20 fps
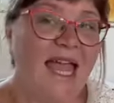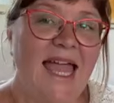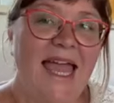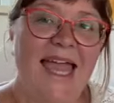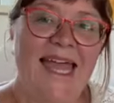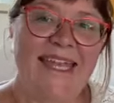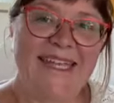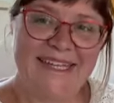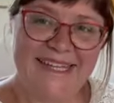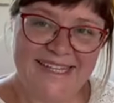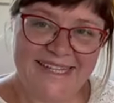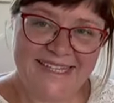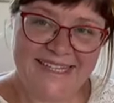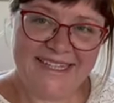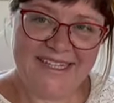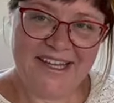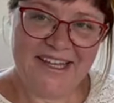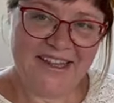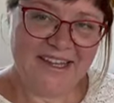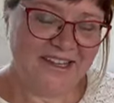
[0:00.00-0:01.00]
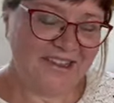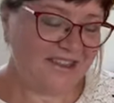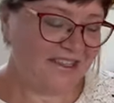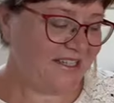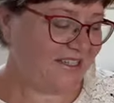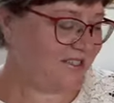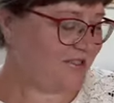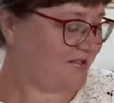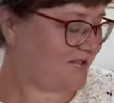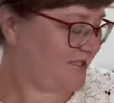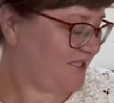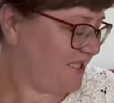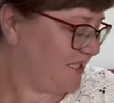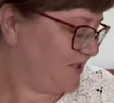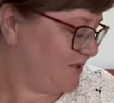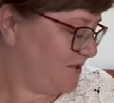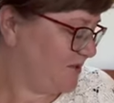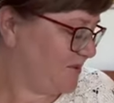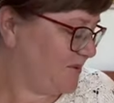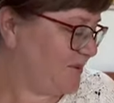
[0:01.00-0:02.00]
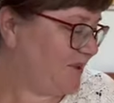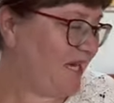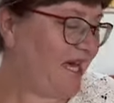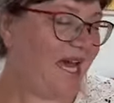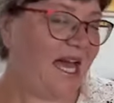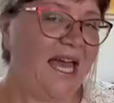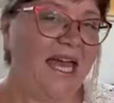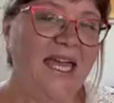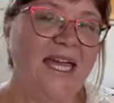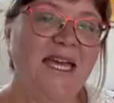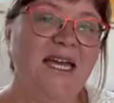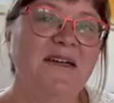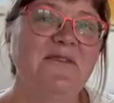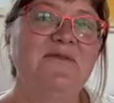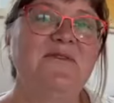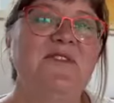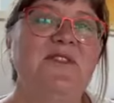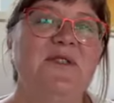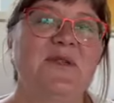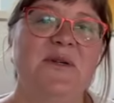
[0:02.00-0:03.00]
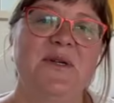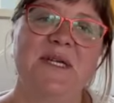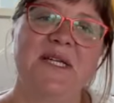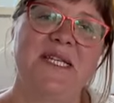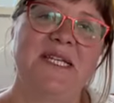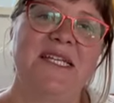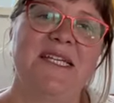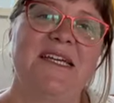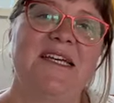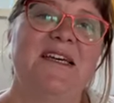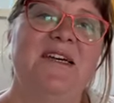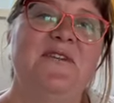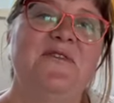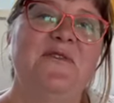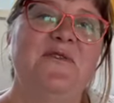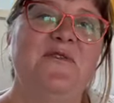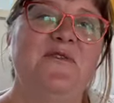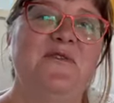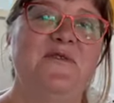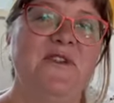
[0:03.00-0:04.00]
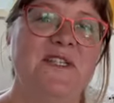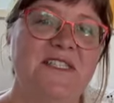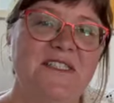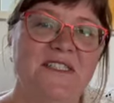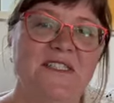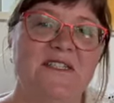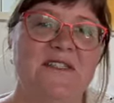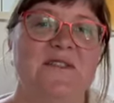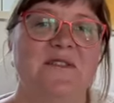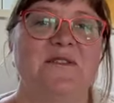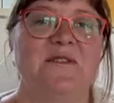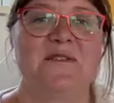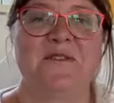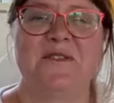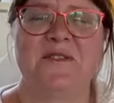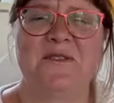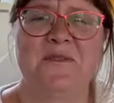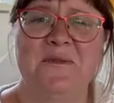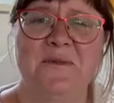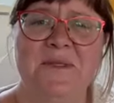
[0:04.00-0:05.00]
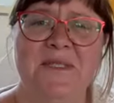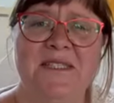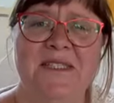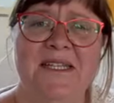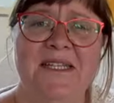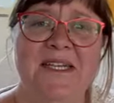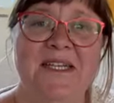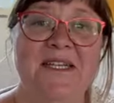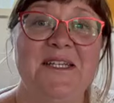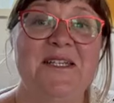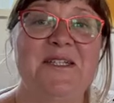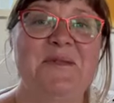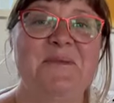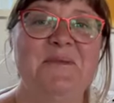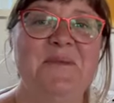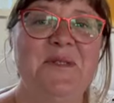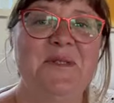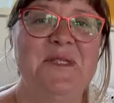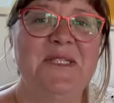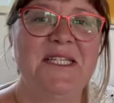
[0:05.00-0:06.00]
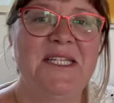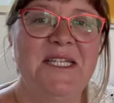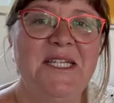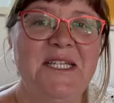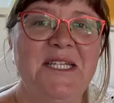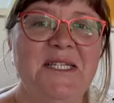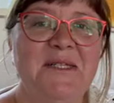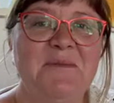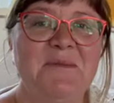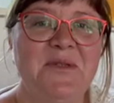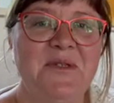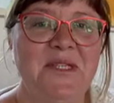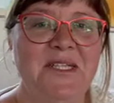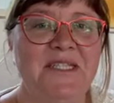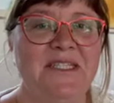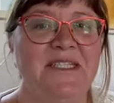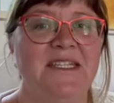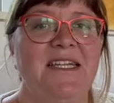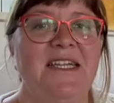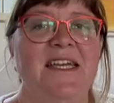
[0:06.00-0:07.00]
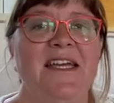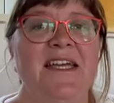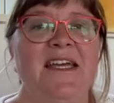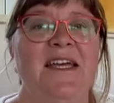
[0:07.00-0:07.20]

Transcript: And then another thing to tell you, I have joined a physical, should we say that, knitting community.